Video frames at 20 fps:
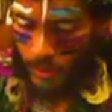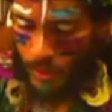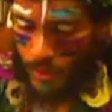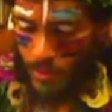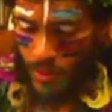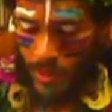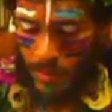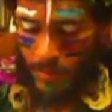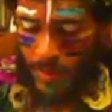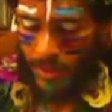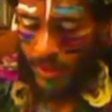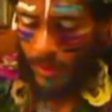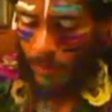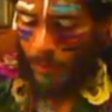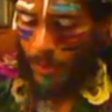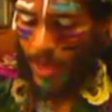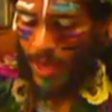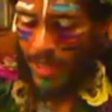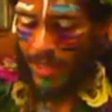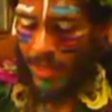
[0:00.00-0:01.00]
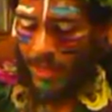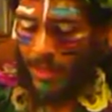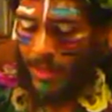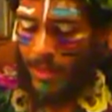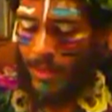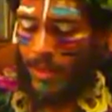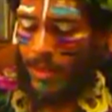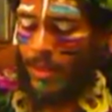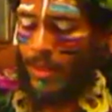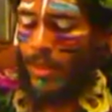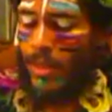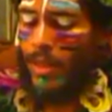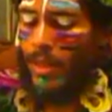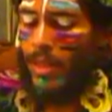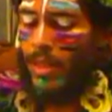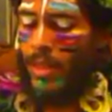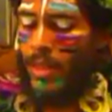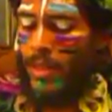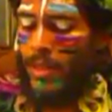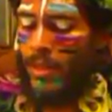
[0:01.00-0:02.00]
treatment, the patient
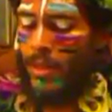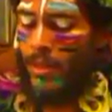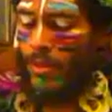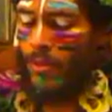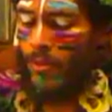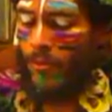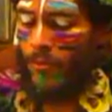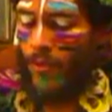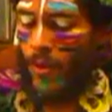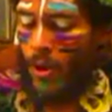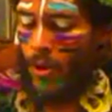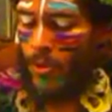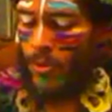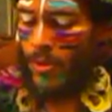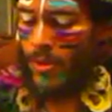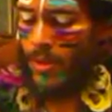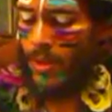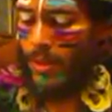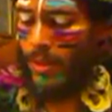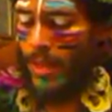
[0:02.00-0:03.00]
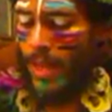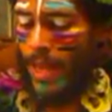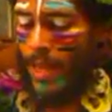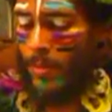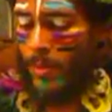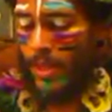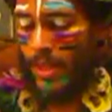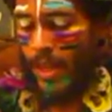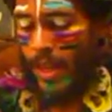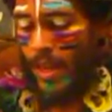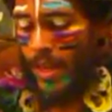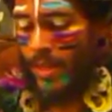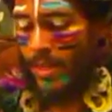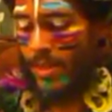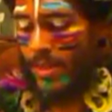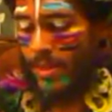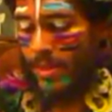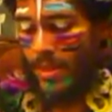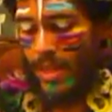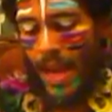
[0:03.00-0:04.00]
in the first named
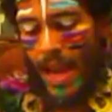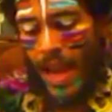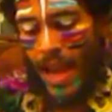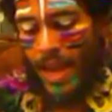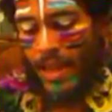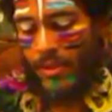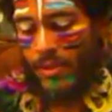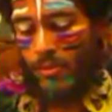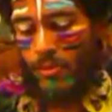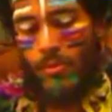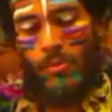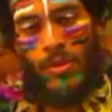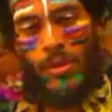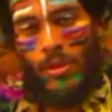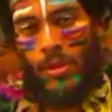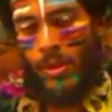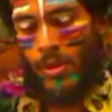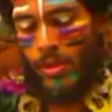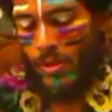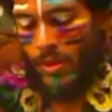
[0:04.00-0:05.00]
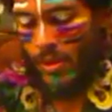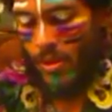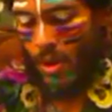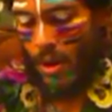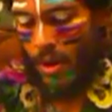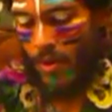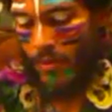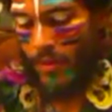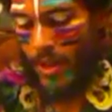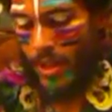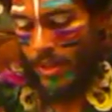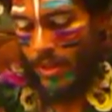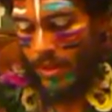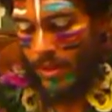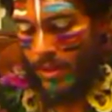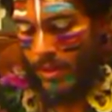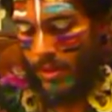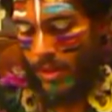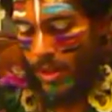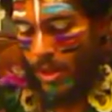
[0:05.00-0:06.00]
case dies through sugar
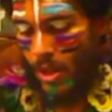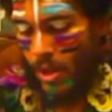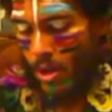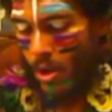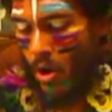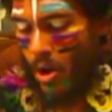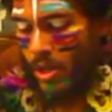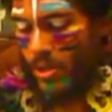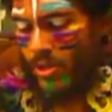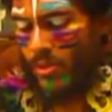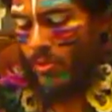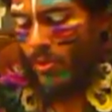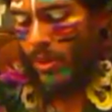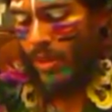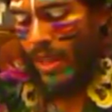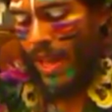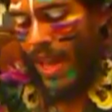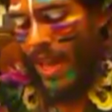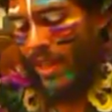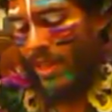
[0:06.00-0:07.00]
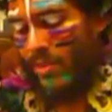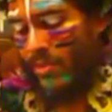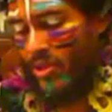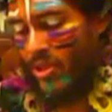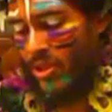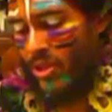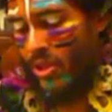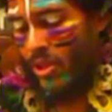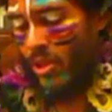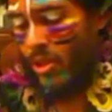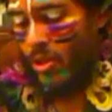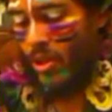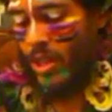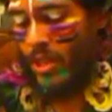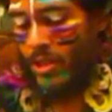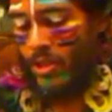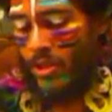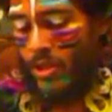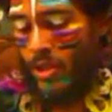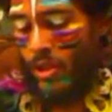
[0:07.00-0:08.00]
starvation, caused through a lack of sugar
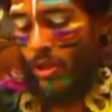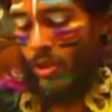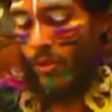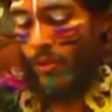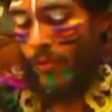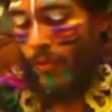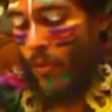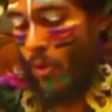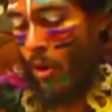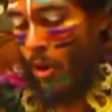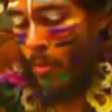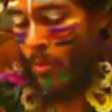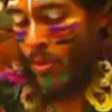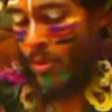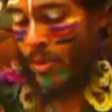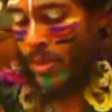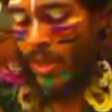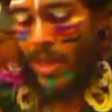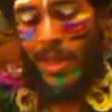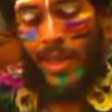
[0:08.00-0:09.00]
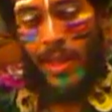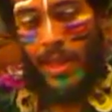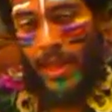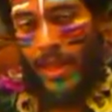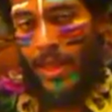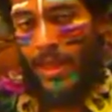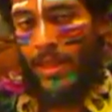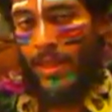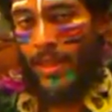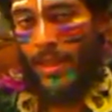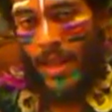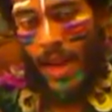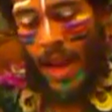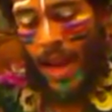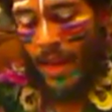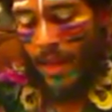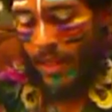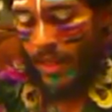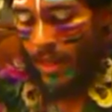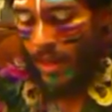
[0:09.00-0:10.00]
and sugar formers in the
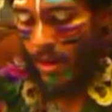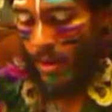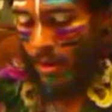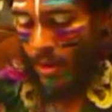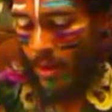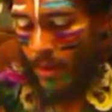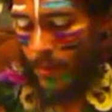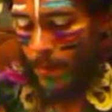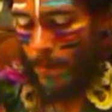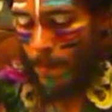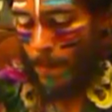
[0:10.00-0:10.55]
dietary.